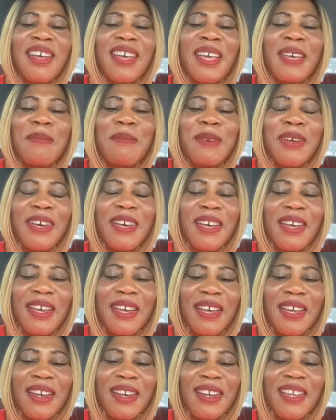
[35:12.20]

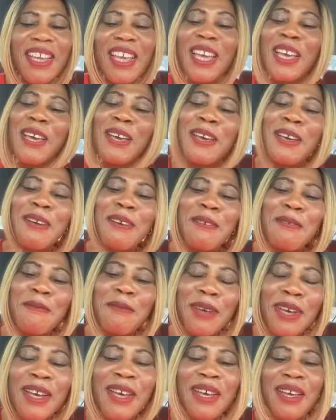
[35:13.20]
Amen.
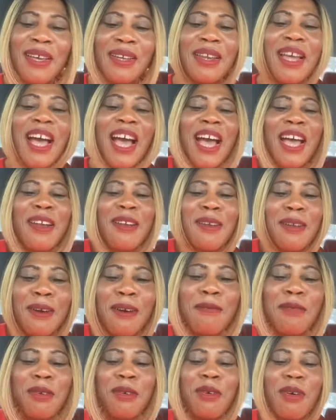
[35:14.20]
Amen. I
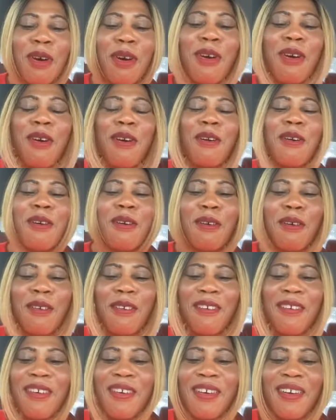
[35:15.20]
love you
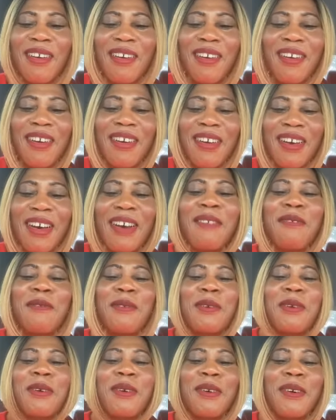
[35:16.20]
all. And
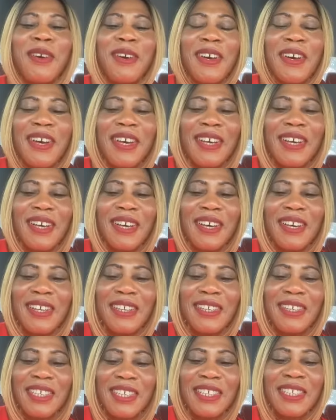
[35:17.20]
for
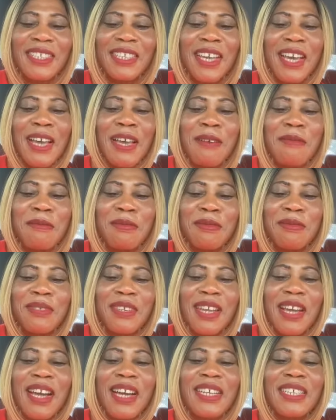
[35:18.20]
this time,
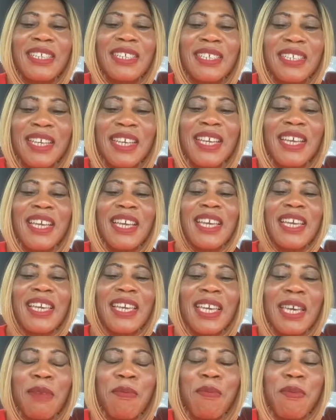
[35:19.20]
I say
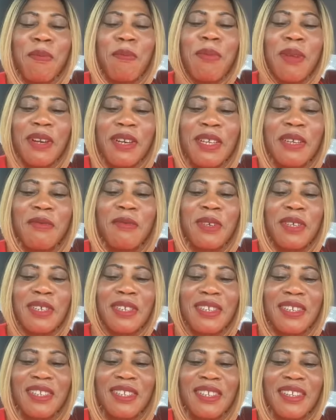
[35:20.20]
keep
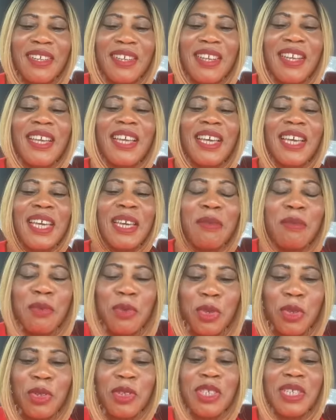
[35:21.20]
believing, keep
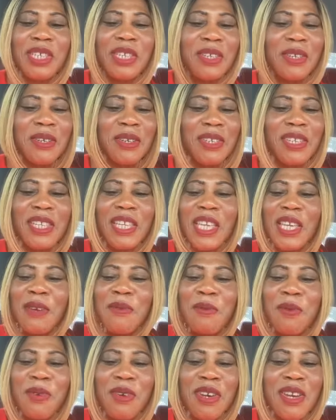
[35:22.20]
trusting God. He
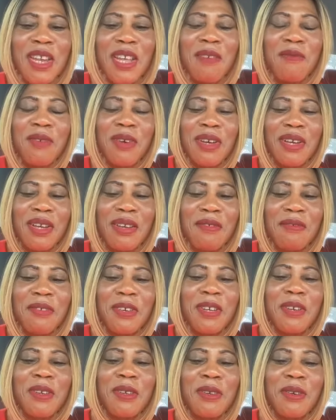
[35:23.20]
will never
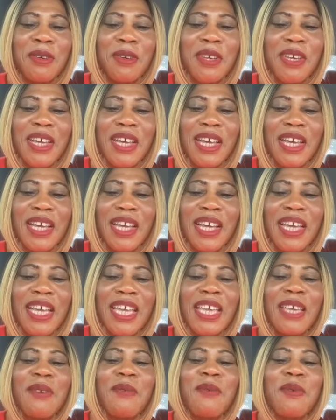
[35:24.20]
fail you,
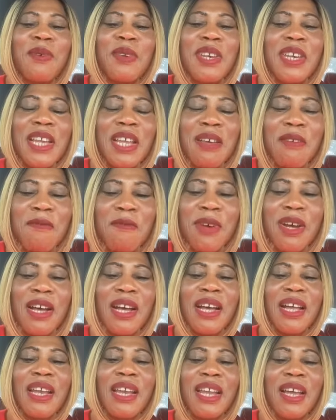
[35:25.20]
He will never
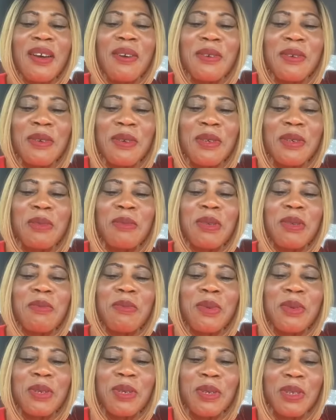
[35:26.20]
allow you to be
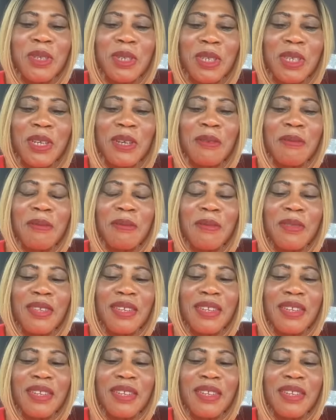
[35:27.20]
put to shame.